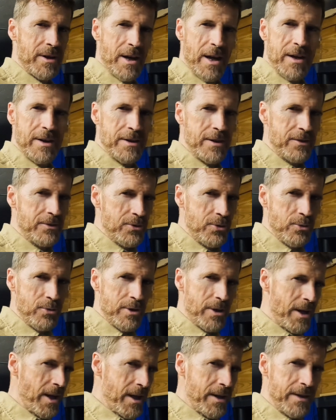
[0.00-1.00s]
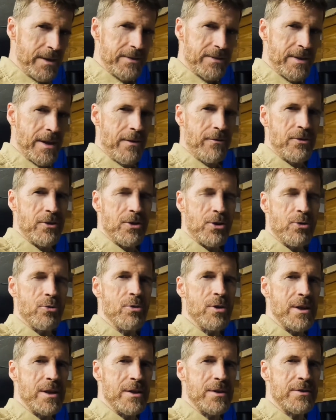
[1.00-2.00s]
92 to 97
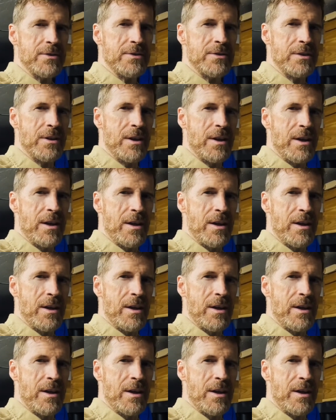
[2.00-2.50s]
degrees.